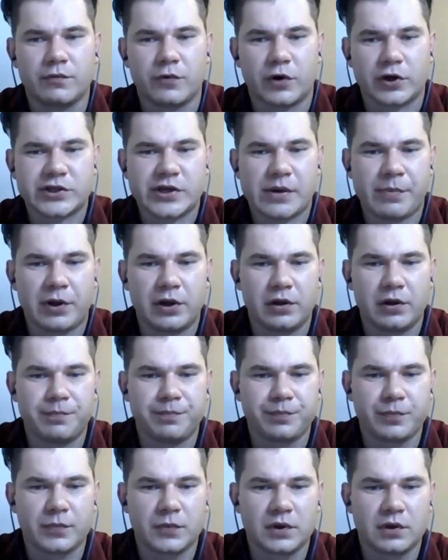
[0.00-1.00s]
for
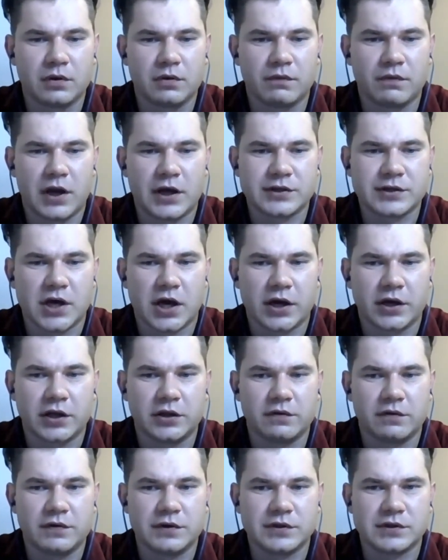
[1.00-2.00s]
example, when I
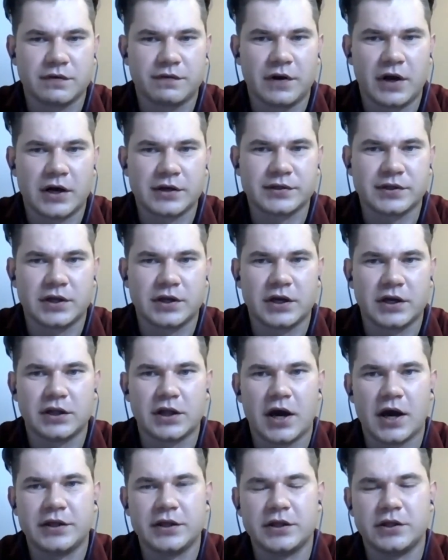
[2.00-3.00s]
started with
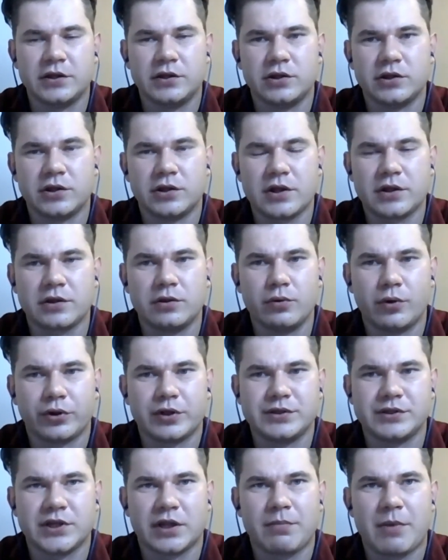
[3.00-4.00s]
Finasteride, I didn't uh,
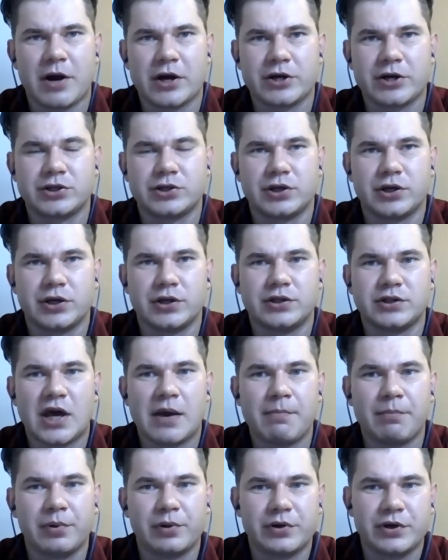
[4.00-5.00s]
notice that much
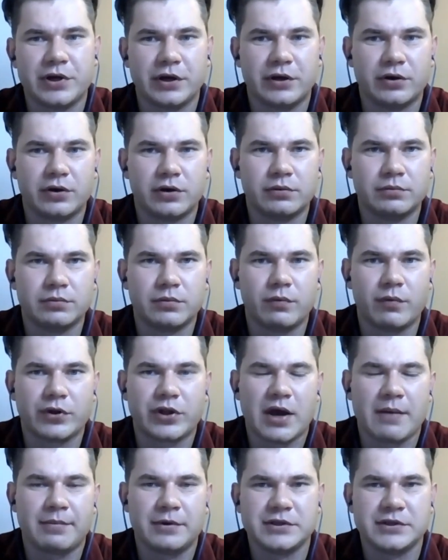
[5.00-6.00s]
temporary growth.
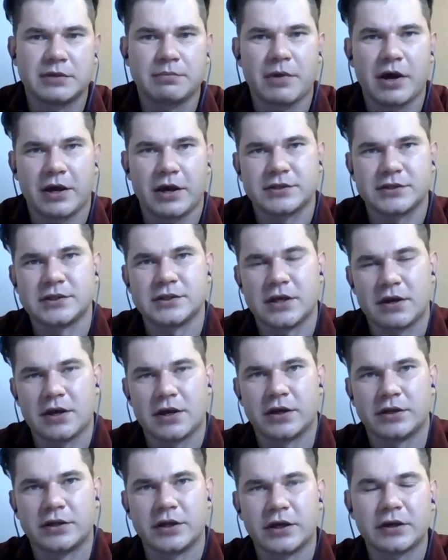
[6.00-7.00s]
What happened is that my existing
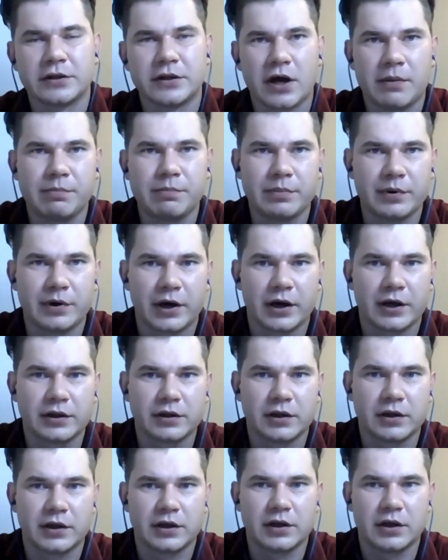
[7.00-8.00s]
here picking up, right?
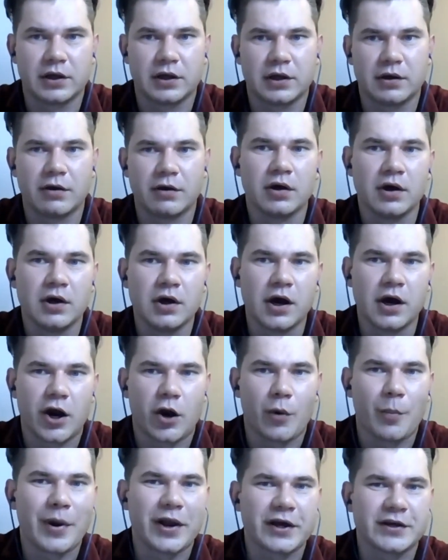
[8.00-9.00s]
And
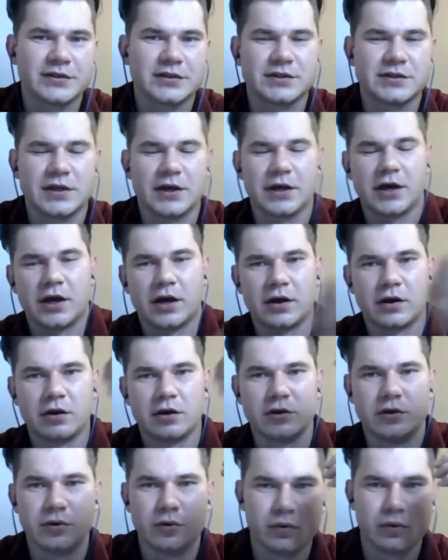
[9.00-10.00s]
around my existing here,
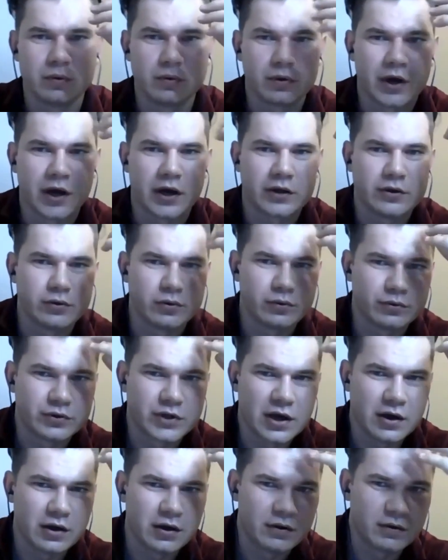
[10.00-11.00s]
new kind of new
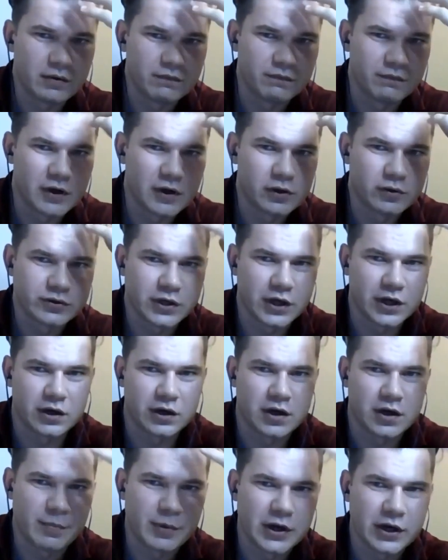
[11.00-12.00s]
vellus here
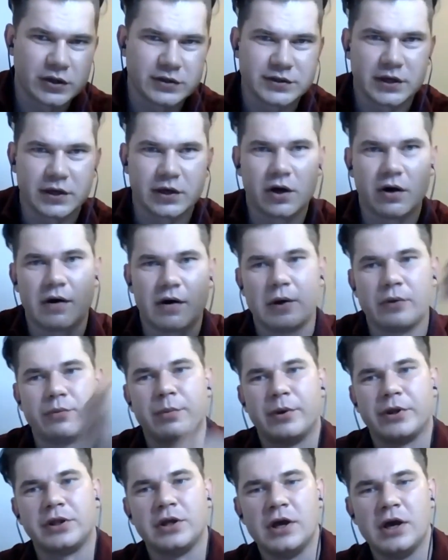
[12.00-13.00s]
appear and they grow
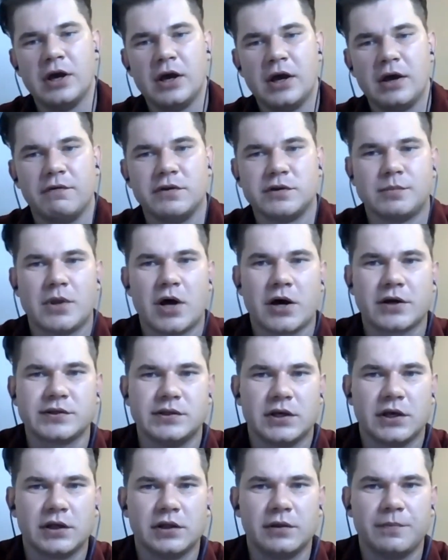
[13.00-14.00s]
out. But with
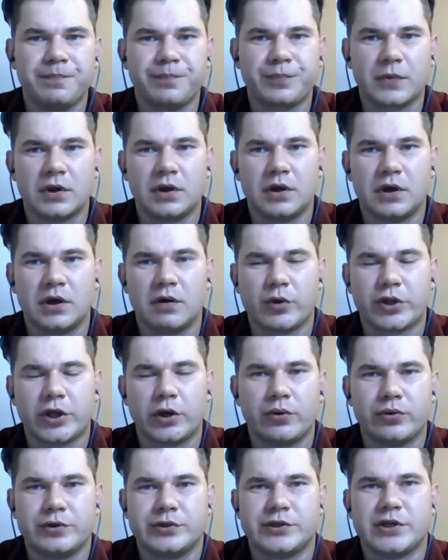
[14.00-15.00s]
Minoxidil, what I
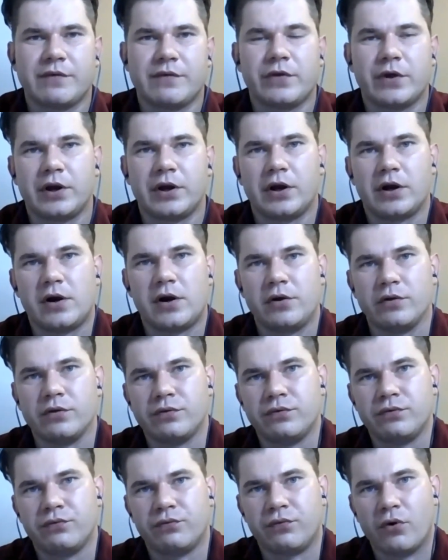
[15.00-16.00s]
noticed after
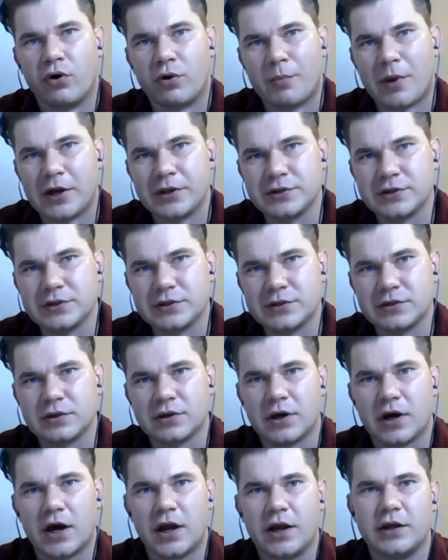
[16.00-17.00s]
around four
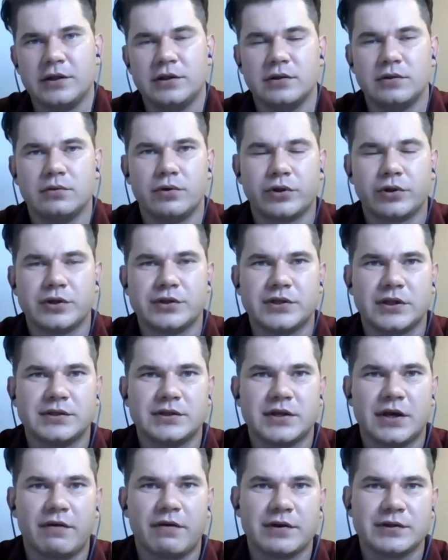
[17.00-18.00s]
months, I noticed
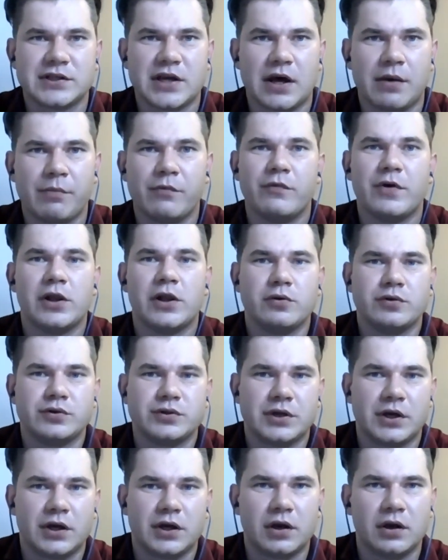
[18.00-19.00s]
that there was some
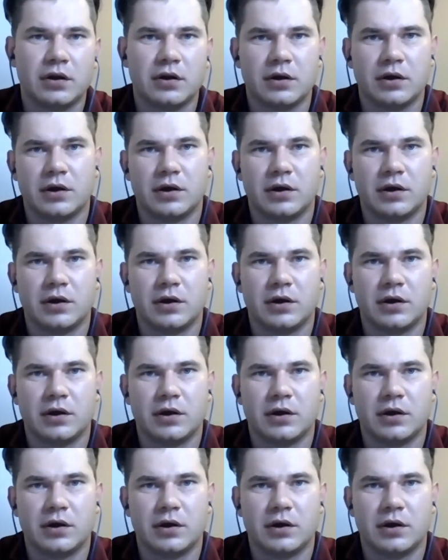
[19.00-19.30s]
vellus here,